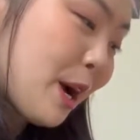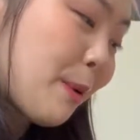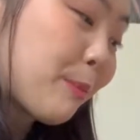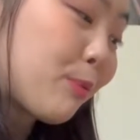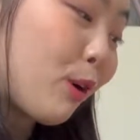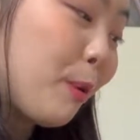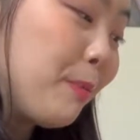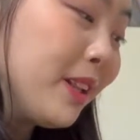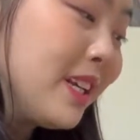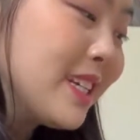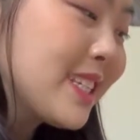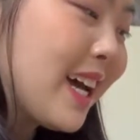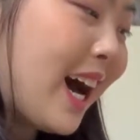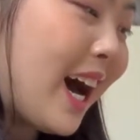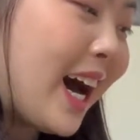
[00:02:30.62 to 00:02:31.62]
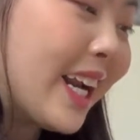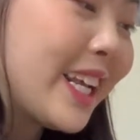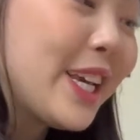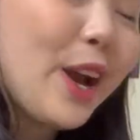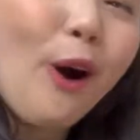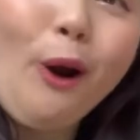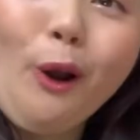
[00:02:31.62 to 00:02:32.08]
Propolis
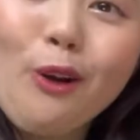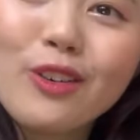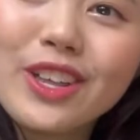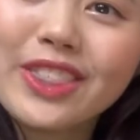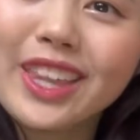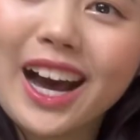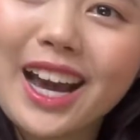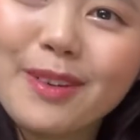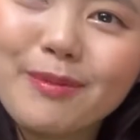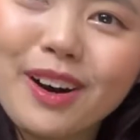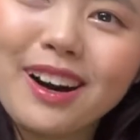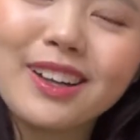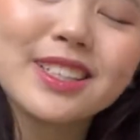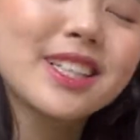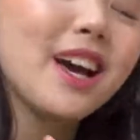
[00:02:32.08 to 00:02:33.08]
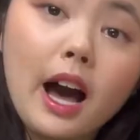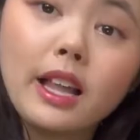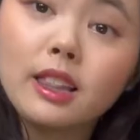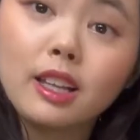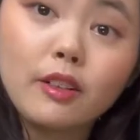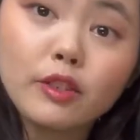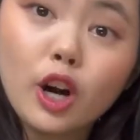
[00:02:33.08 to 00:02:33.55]
Honey Overnight Mask. I
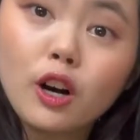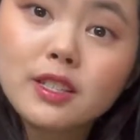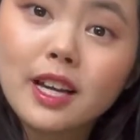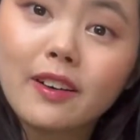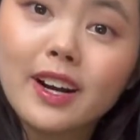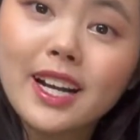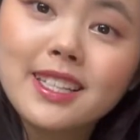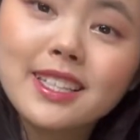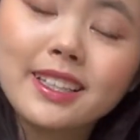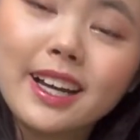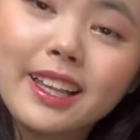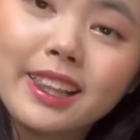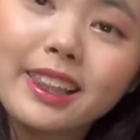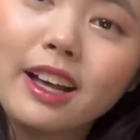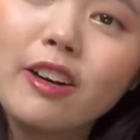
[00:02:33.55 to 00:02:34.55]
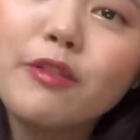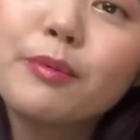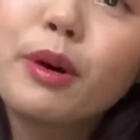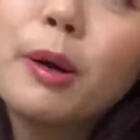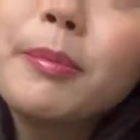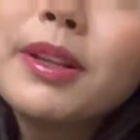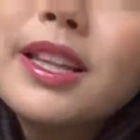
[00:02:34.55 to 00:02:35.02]
love COSRX and I love
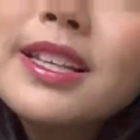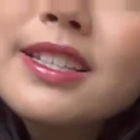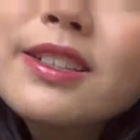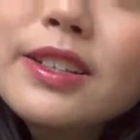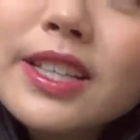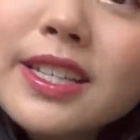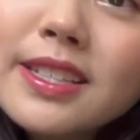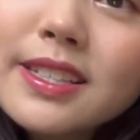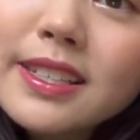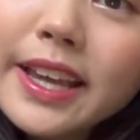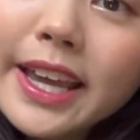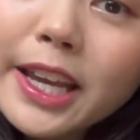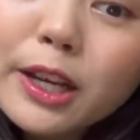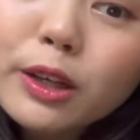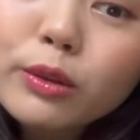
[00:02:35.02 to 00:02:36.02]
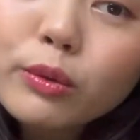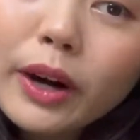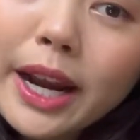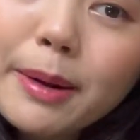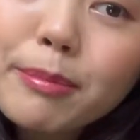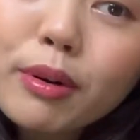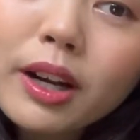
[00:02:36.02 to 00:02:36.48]
Propolis, so this is a
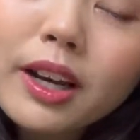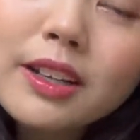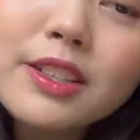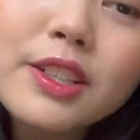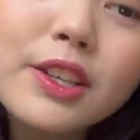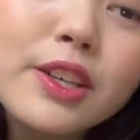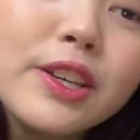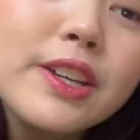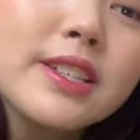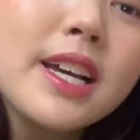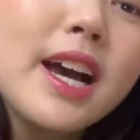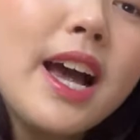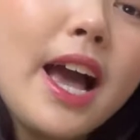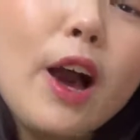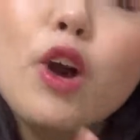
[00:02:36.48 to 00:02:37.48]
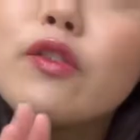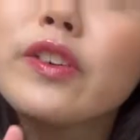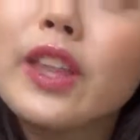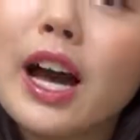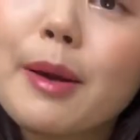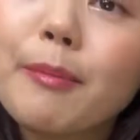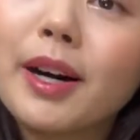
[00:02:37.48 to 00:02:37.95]
great product to use.
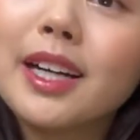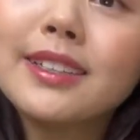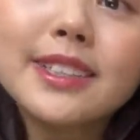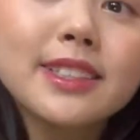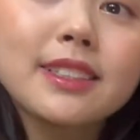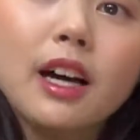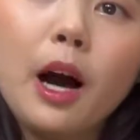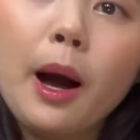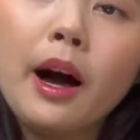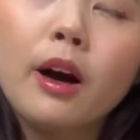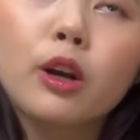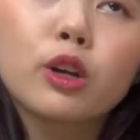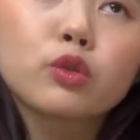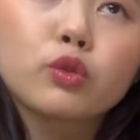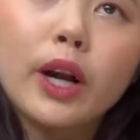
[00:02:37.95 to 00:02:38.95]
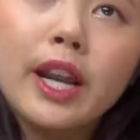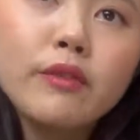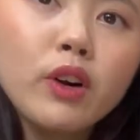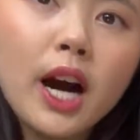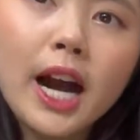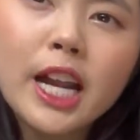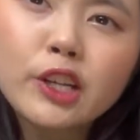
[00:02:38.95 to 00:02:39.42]
Overnight masks are great
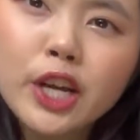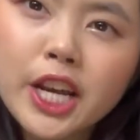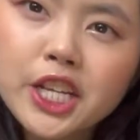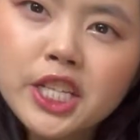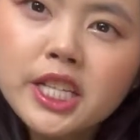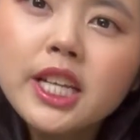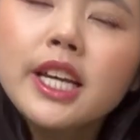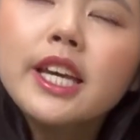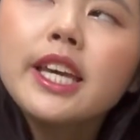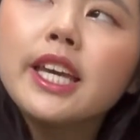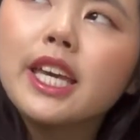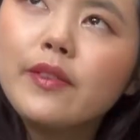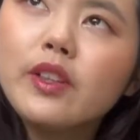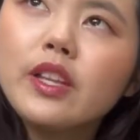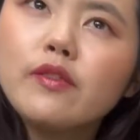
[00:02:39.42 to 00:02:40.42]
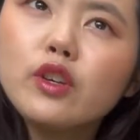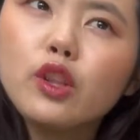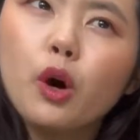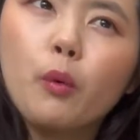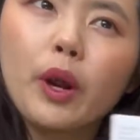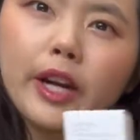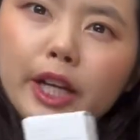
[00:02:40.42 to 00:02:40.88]
for hydration. Even if you're
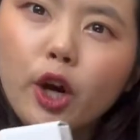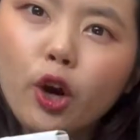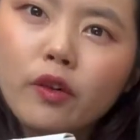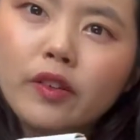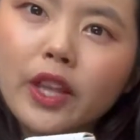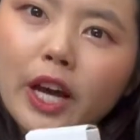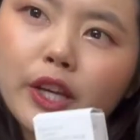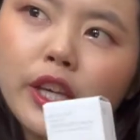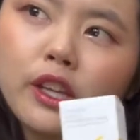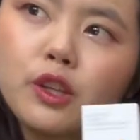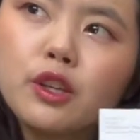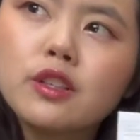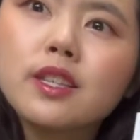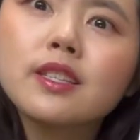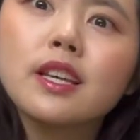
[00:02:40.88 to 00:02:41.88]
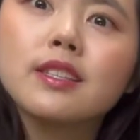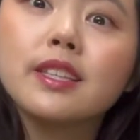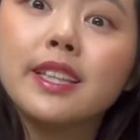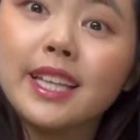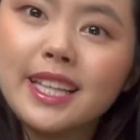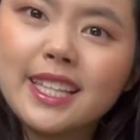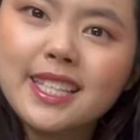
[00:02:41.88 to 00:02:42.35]
not wearing it overnight, you can use it as
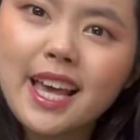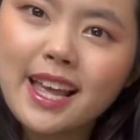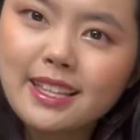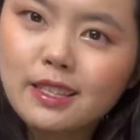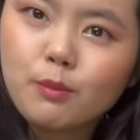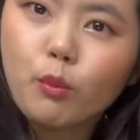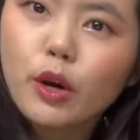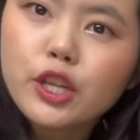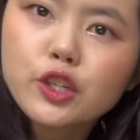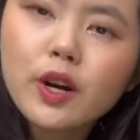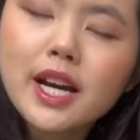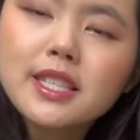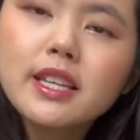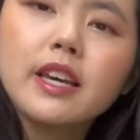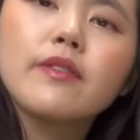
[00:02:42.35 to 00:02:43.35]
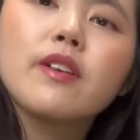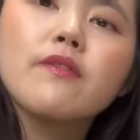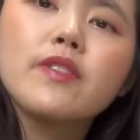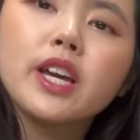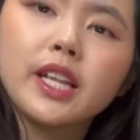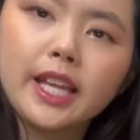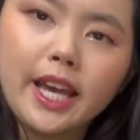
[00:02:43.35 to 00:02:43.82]
an intense moisturizer if you're
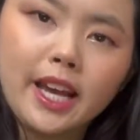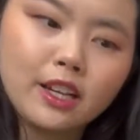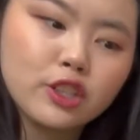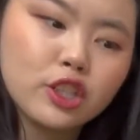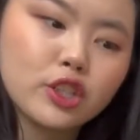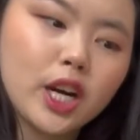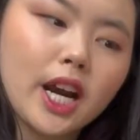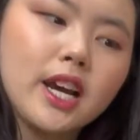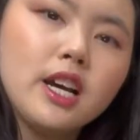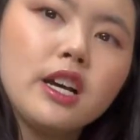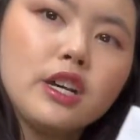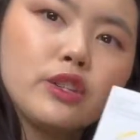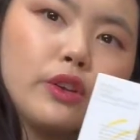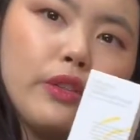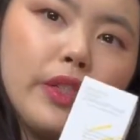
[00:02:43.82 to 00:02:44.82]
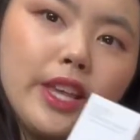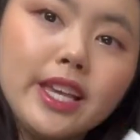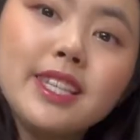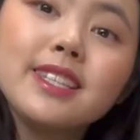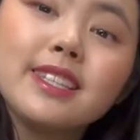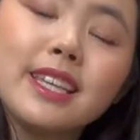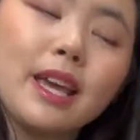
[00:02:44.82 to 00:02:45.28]
feeling extra dry. So
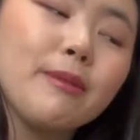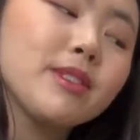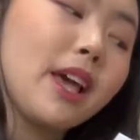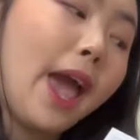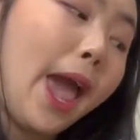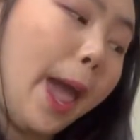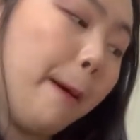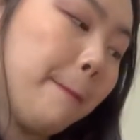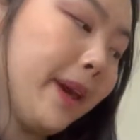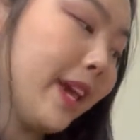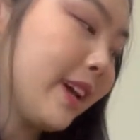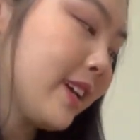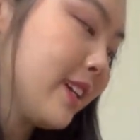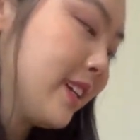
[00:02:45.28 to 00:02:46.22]
this seems epic.